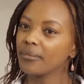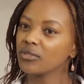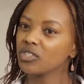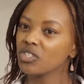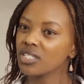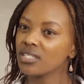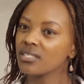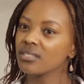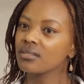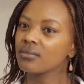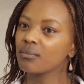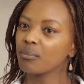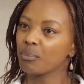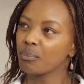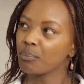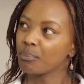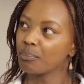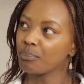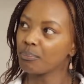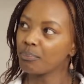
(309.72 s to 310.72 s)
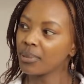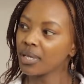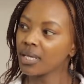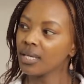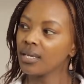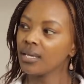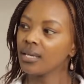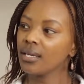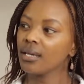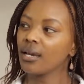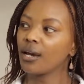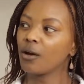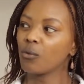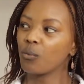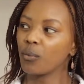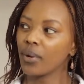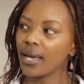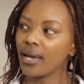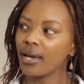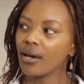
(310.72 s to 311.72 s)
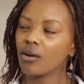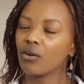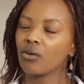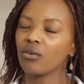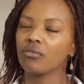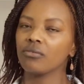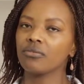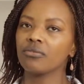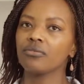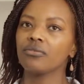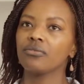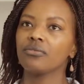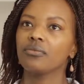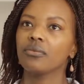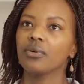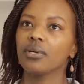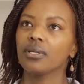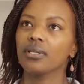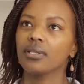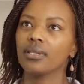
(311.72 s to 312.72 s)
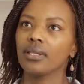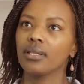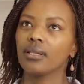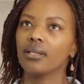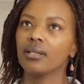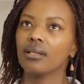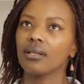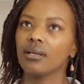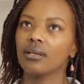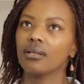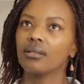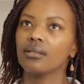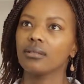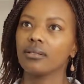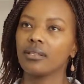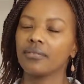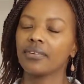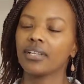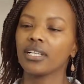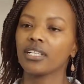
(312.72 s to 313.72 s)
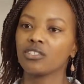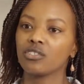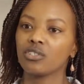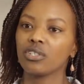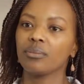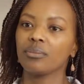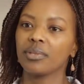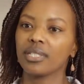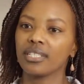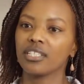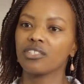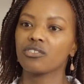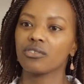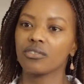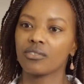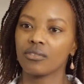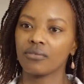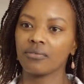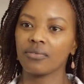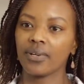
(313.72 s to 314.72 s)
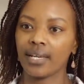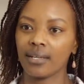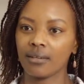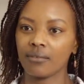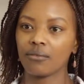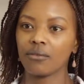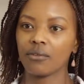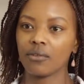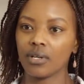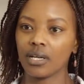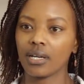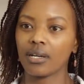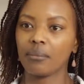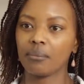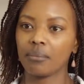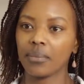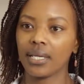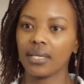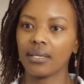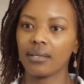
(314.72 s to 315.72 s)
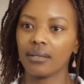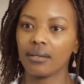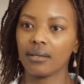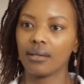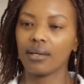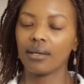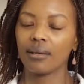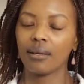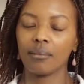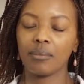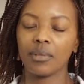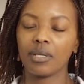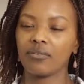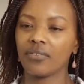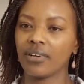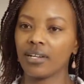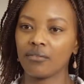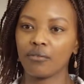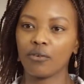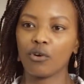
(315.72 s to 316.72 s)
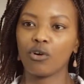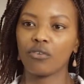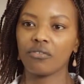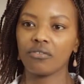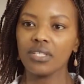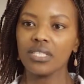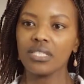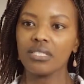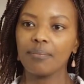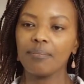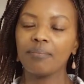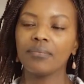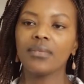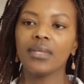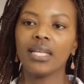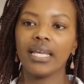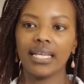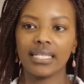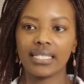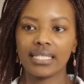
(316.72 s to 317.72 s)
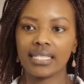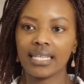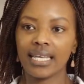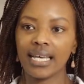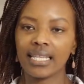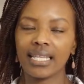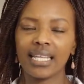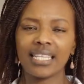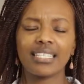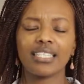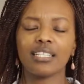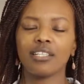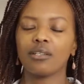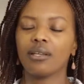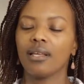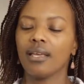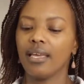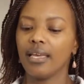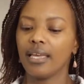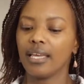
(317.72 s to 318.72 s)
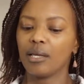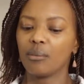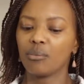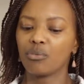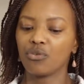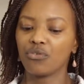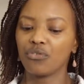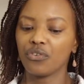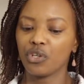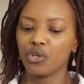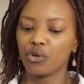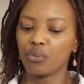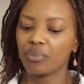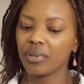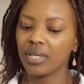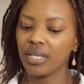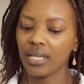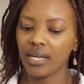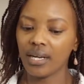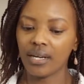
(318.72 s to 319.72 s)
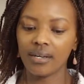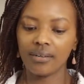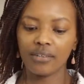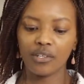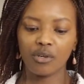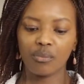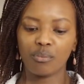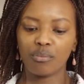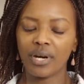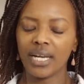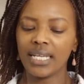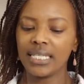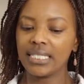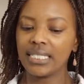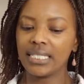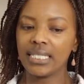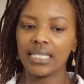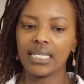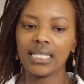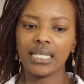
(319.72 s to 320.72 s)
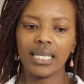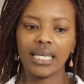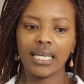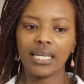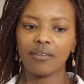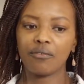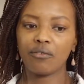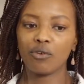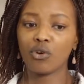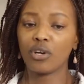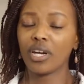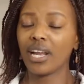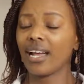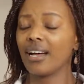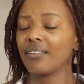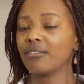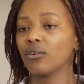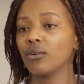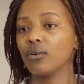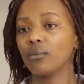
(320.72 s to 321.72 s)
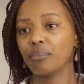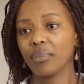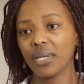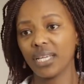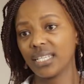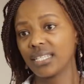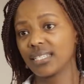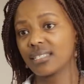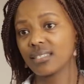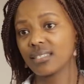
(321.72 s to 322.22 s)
Just be aware of the financial implications of vying for a campaign, vying for office. It's there, that's in improving your PR, your branding. If you're going to have paid